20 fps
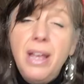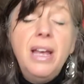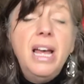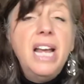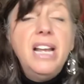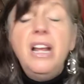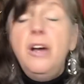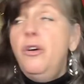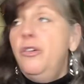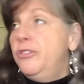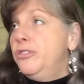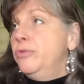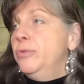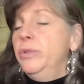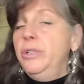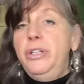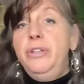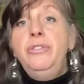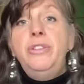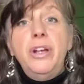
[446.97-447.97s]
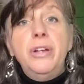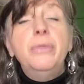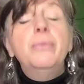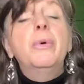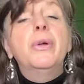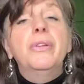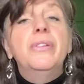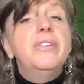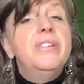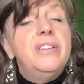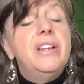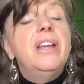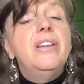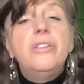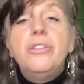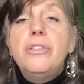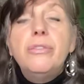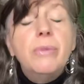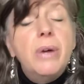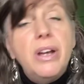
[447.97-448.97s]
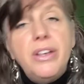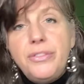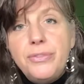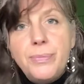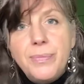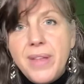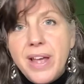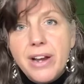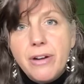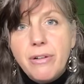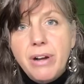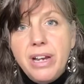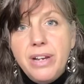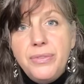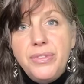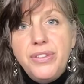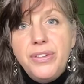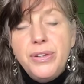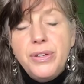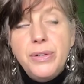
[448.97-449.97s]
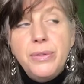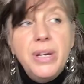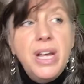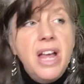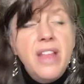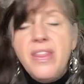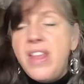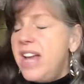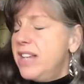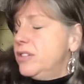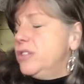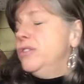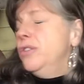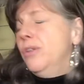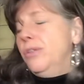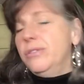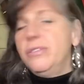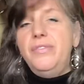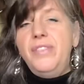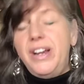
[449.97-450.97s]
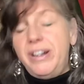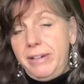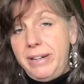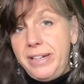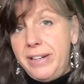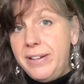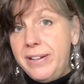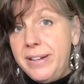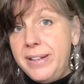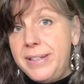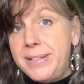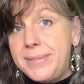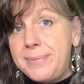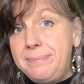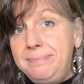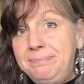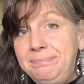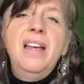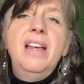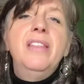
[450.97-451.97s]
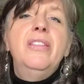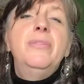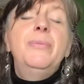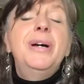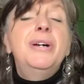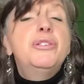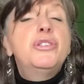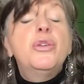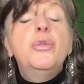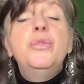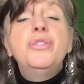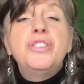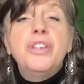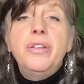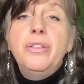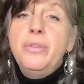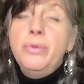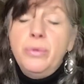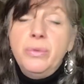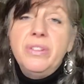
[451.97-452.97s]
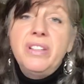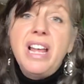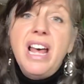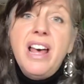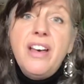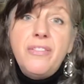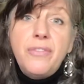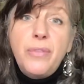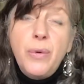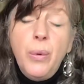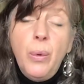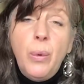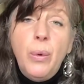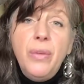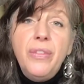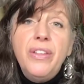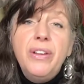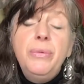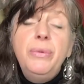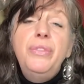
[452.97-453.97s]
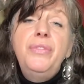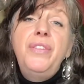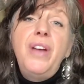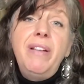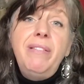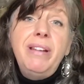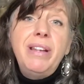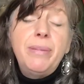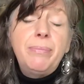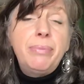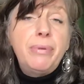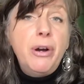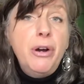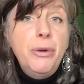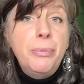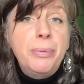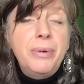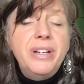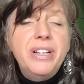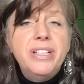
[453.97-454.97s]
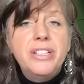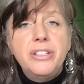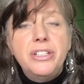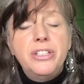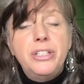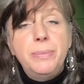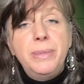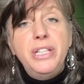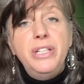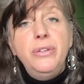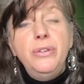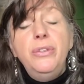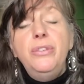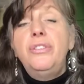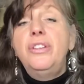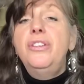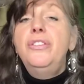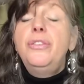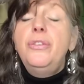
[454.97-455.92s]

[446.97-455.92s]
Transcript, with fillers: And after all, you don't want the dead to rise from their graves, do you? That's not very nice. The Welsh also thought, therefore, that it was very appropriate to be used as